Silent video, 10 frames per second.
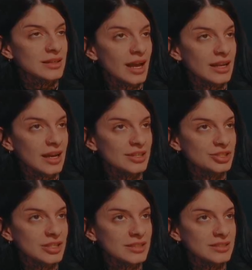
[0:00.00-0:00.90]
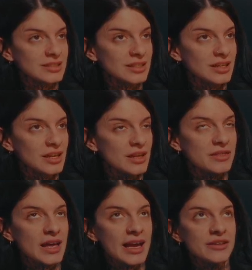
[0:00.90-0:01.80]
At Hijinx. Mm
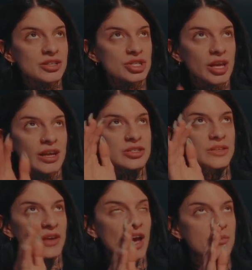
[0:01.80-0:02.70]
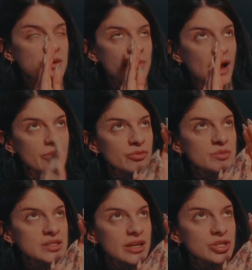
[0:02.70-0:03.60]
they had to change the VIP
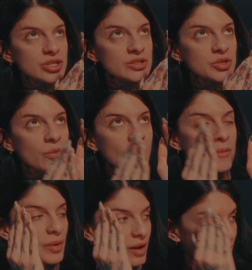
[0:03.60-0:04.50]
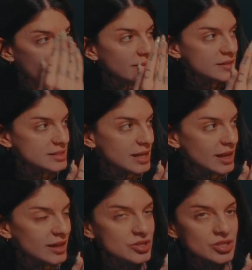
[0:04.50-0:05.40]
bathroom section so it went behind the
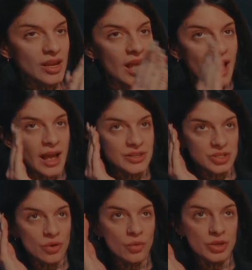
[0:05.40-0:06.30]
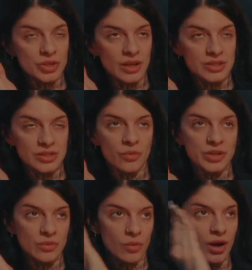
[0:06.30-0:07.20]
stage. And so and so
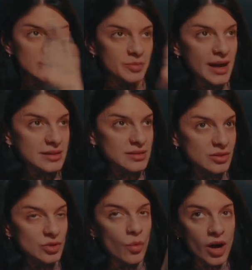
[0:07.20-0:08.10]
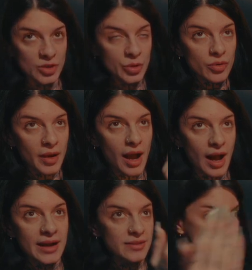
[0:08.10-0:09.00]
when you walked past you walked you were
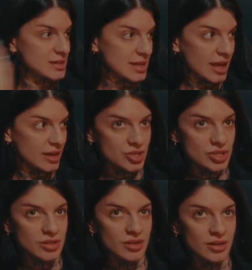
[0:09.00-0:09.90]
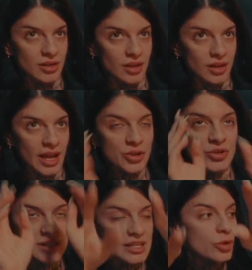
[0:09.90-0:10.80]
behind the stage and you
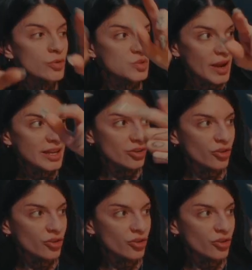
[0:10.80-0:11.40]
could see who was waiting to